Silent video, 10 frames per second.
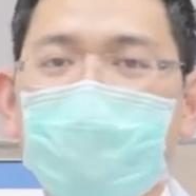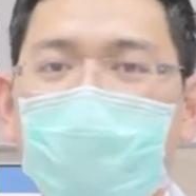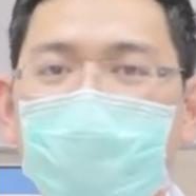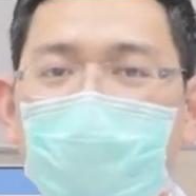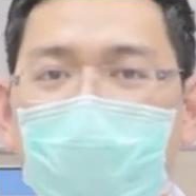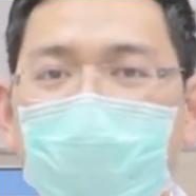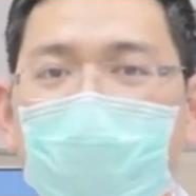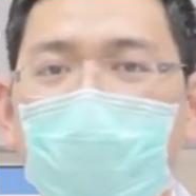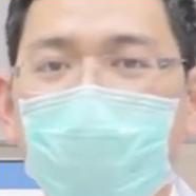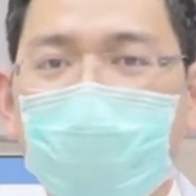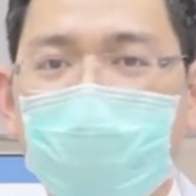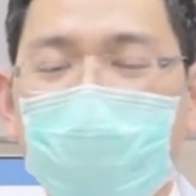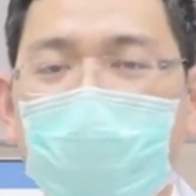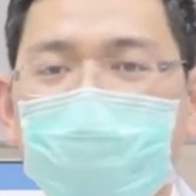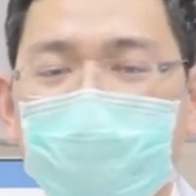that can cause rotator
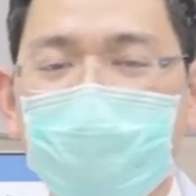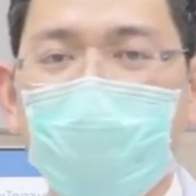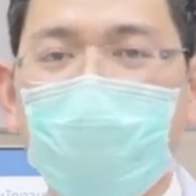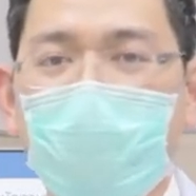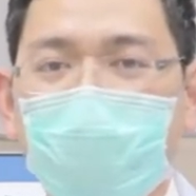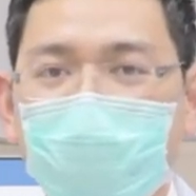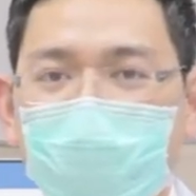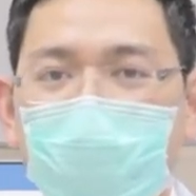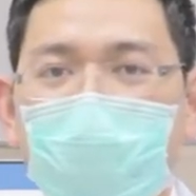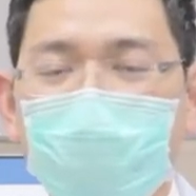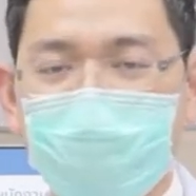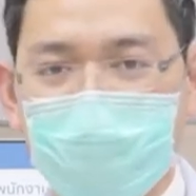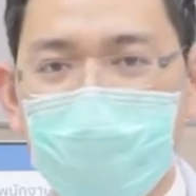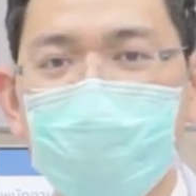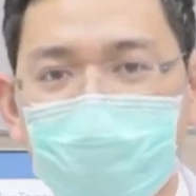cuff syndrome and rotator cuff
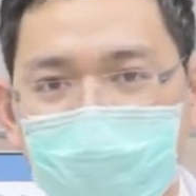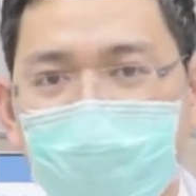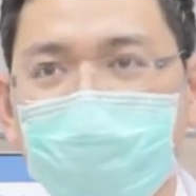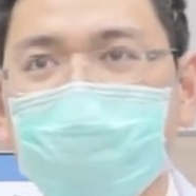injury.